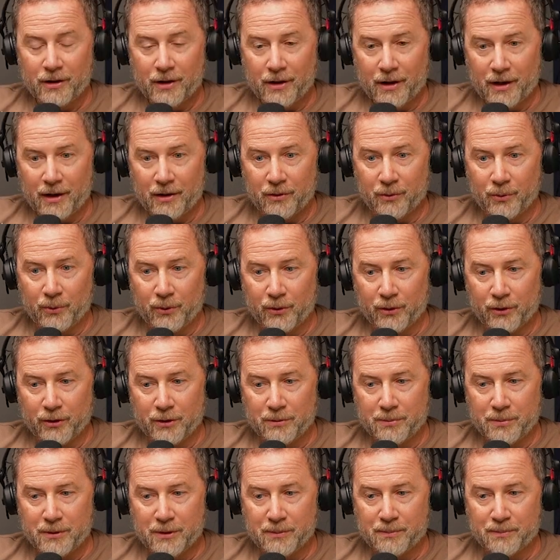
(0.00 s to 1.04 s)
and
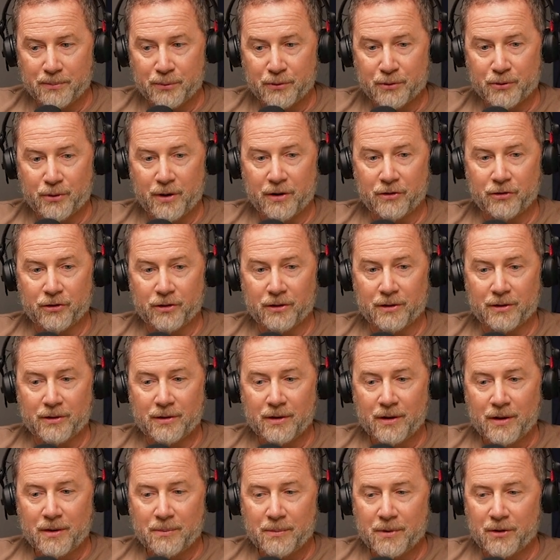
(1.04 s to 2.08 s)
really be present?
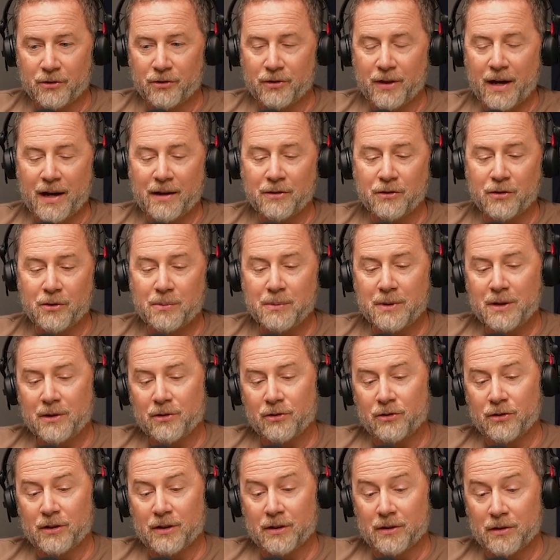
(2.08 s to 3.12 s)
Because that to me
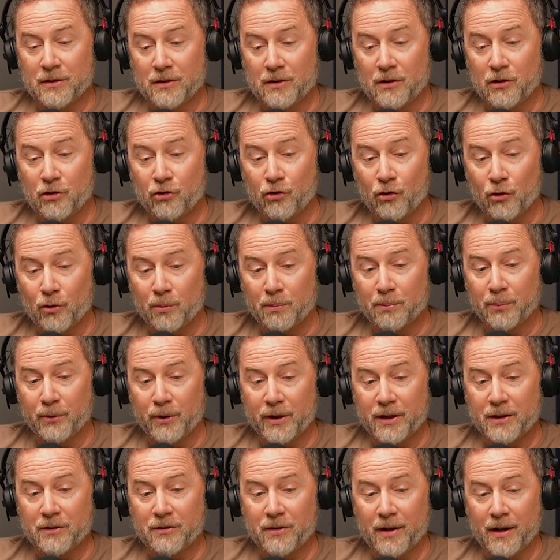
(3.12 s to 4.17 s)
is the initial
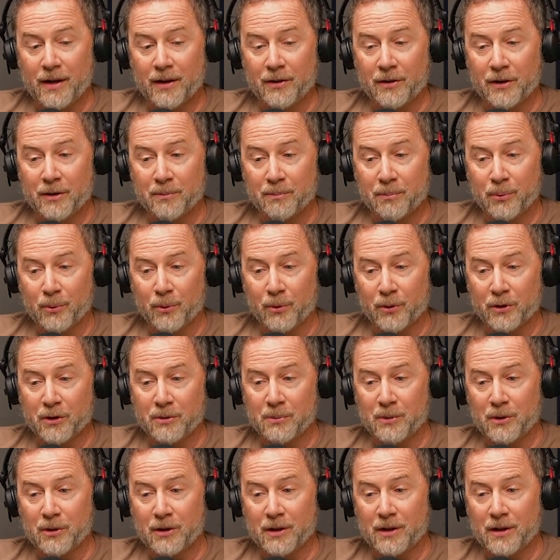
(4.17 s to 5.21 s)
breakdown in poor
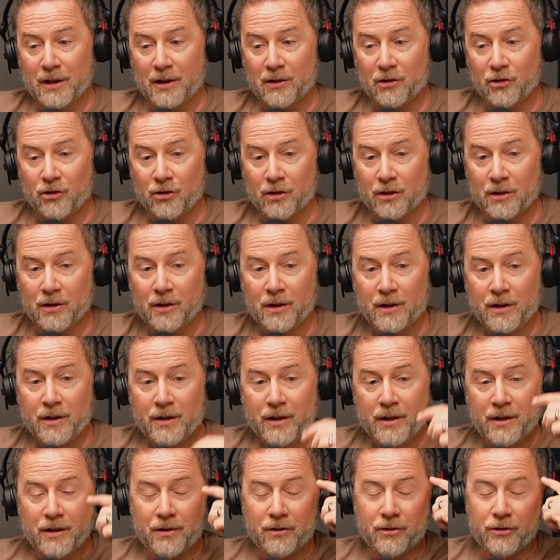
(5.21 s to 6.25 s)
communication.
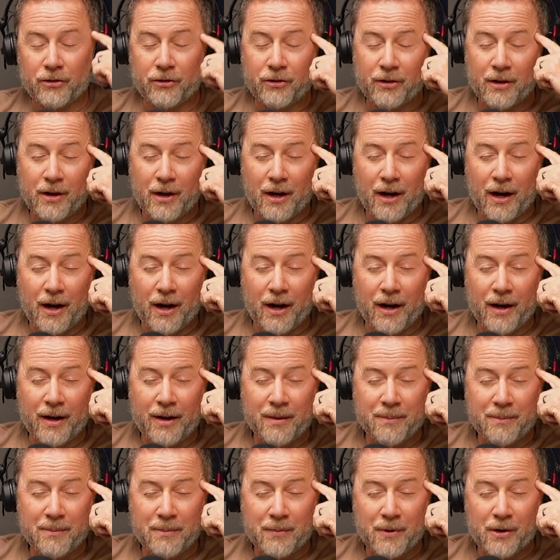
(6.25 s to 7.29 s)
Is
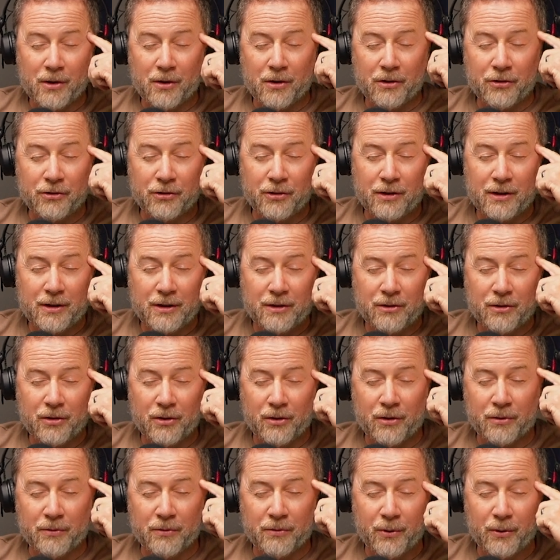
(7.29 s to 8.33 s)
I'm listening to
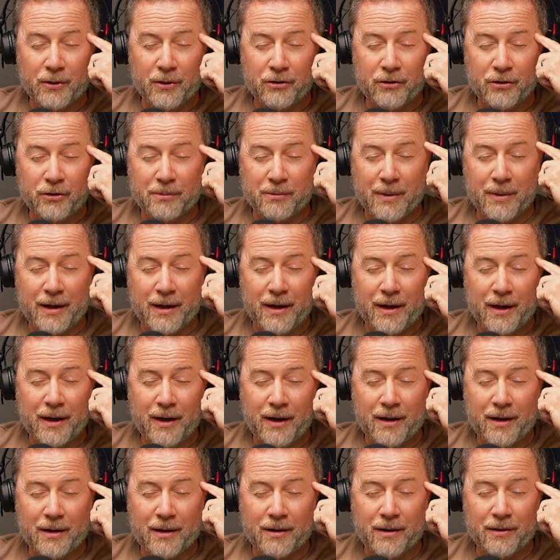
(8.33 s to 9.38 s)
the voice in my
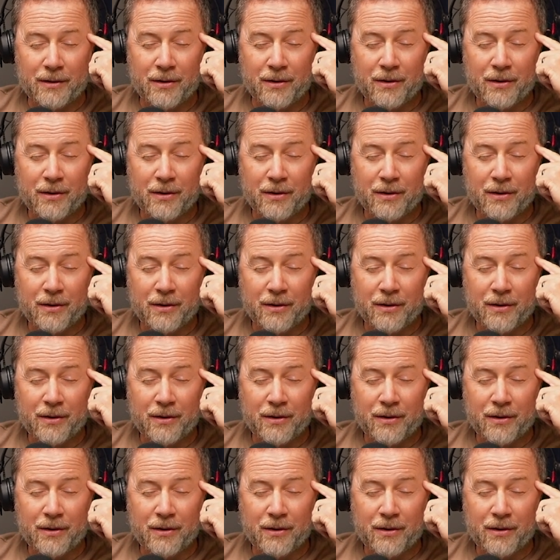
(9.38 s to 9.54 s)
head,